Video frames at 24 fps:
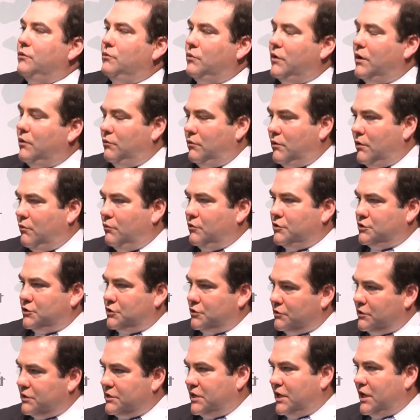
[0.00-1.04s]
what, what was
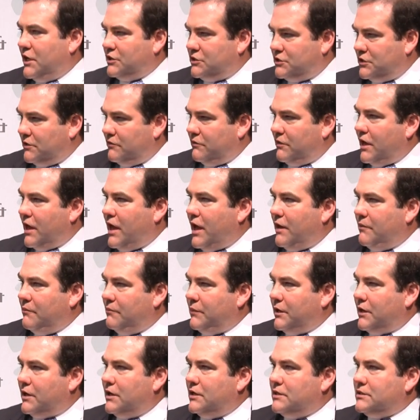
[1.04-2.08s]
your intention of
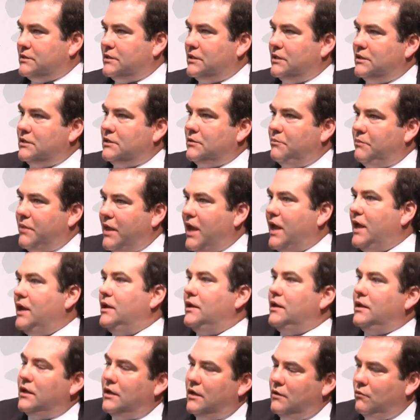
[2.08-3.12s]
that? Because the
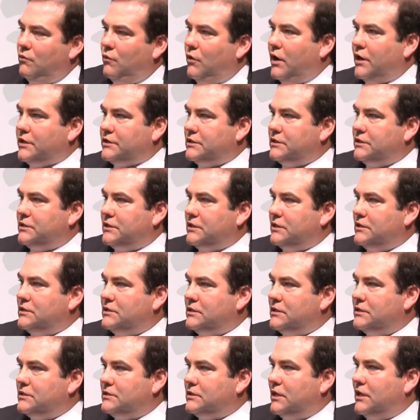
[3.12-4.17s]
debate in Washington
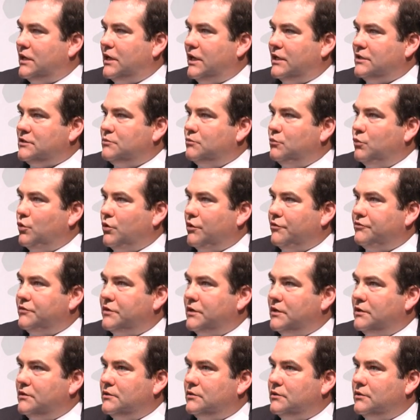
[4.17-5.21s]
since then has
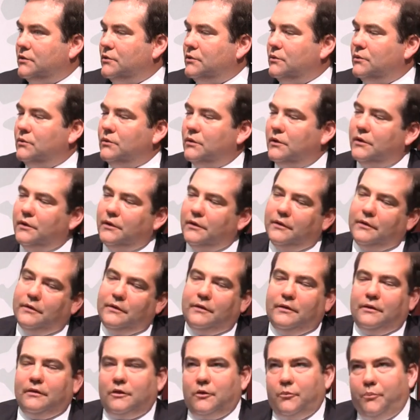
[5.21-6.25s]
morphed into
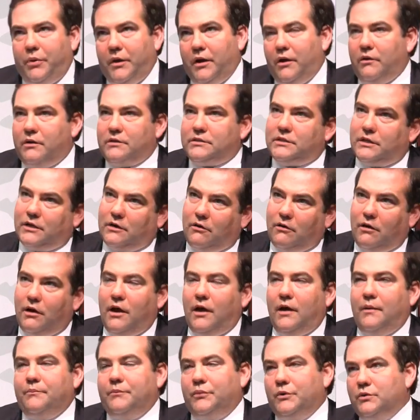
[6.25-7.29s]
the Paris
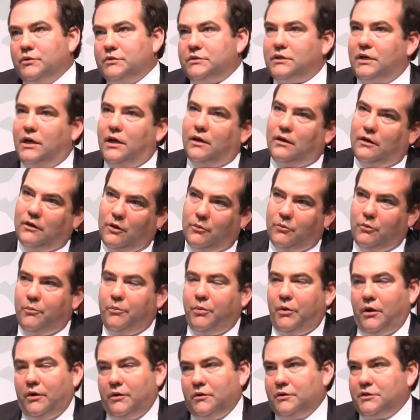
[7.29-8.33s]
Accra Busan Global
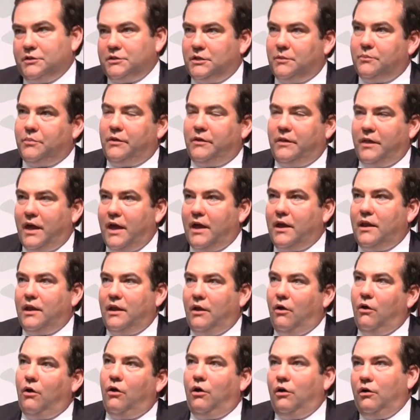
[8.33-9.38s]
Partnership, and that
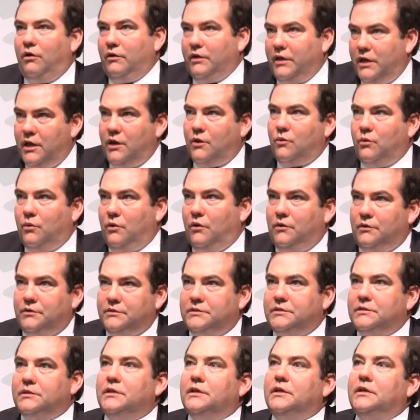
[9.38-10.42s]
yes. all
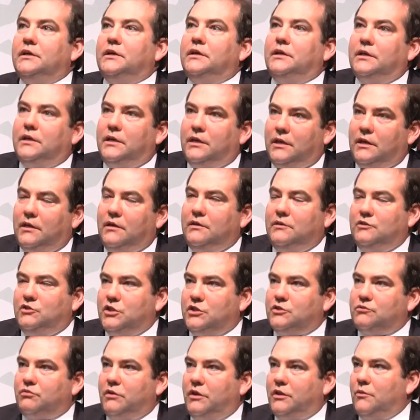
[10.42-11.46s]
equals
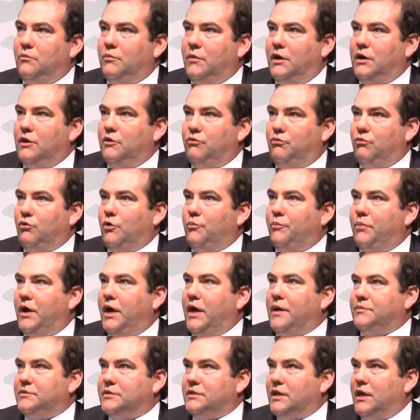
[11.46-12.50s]
just run the money through our
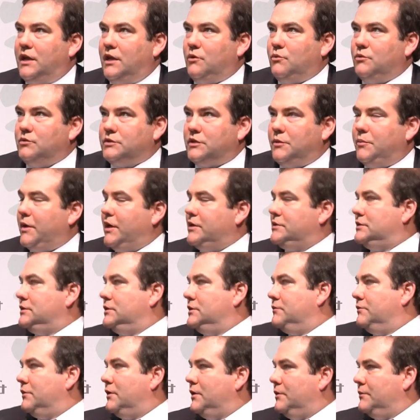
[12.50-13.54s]
pipes and that equals
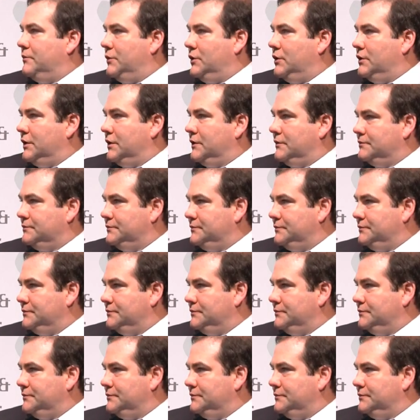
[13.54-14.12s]
capacity. It is not